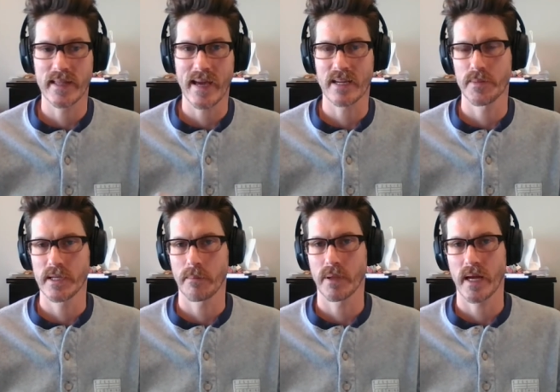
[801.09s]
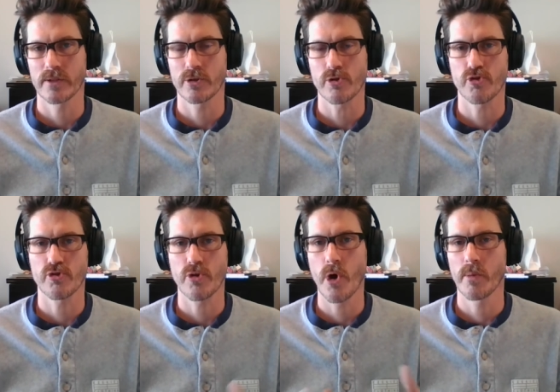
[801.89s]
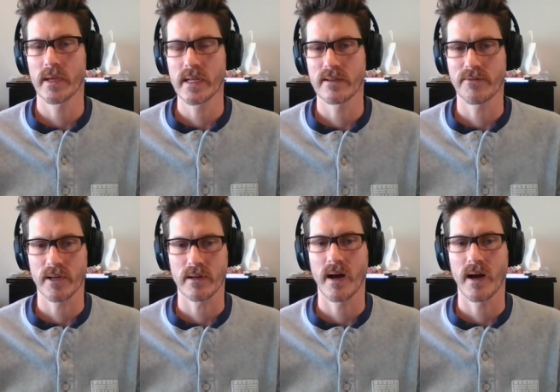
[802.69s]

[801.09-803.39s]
and that can be applied to so many different